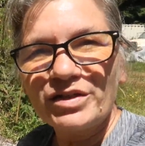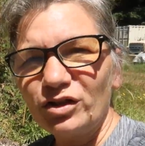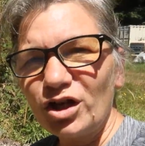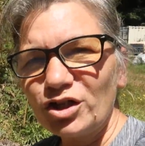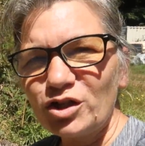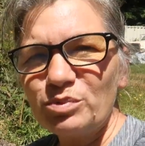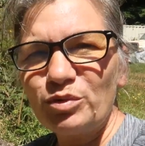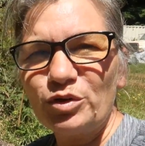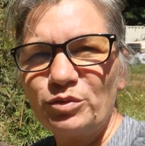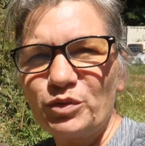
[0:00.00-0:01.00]
The largest
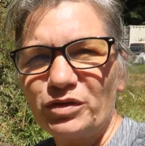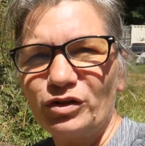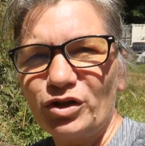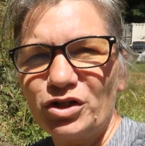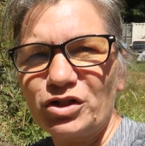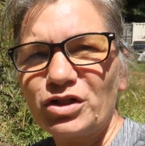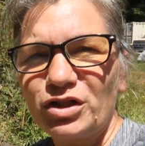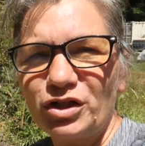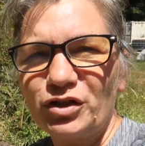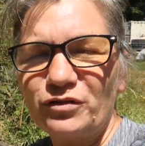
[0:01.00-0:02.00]
bulbs with the largest
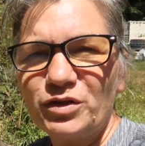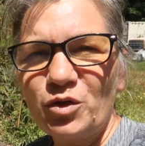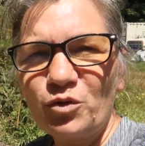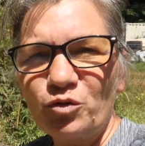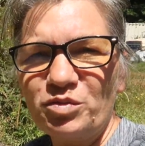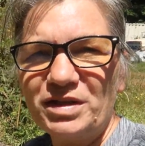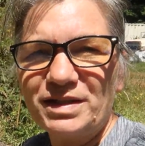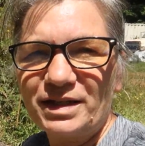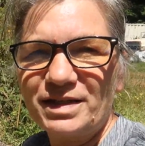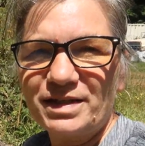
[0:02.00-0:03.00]
cloves will be
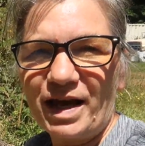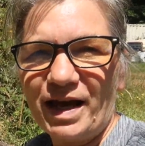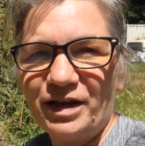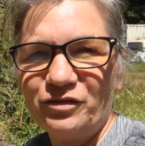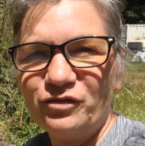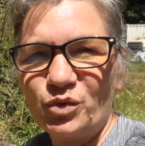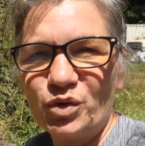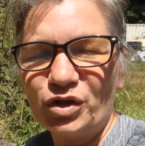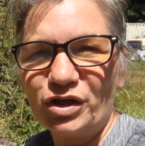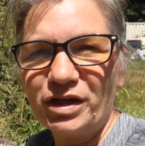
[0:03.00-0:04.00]
set aside
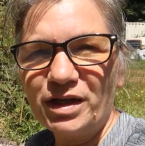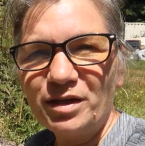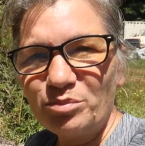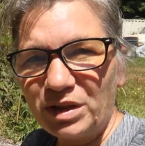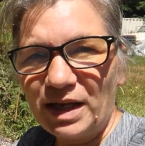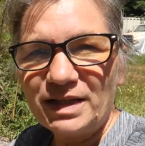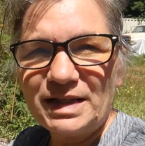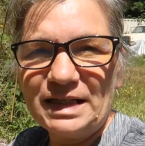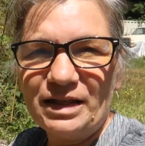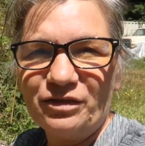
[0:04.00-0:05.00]
for
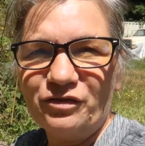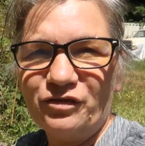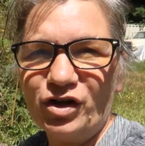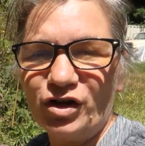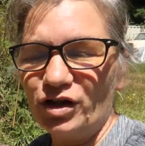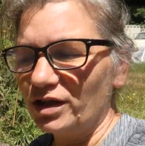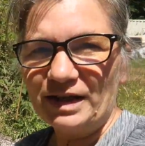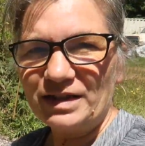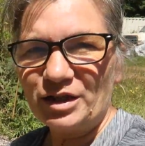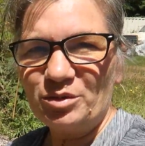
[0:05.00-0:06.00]
planting in the fall.
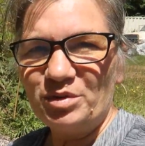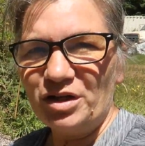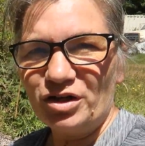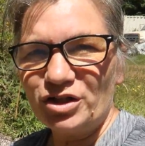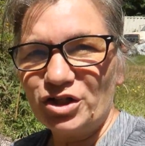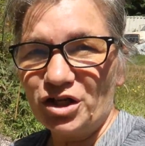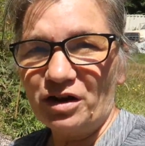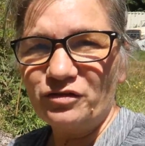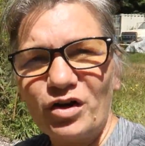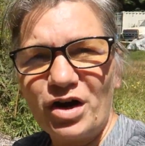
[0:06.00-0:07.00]
That's going to be our
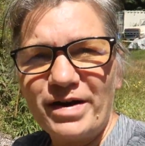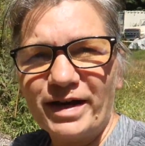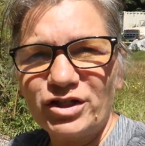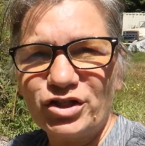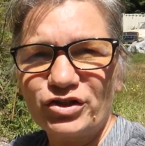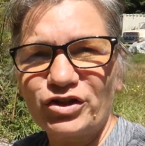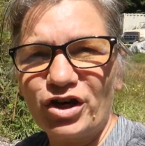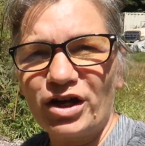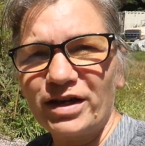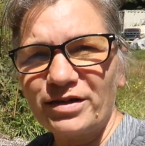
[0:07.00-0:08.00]
stock for our next year's
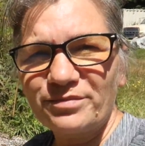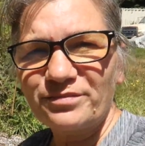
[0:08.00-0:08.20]
garlic.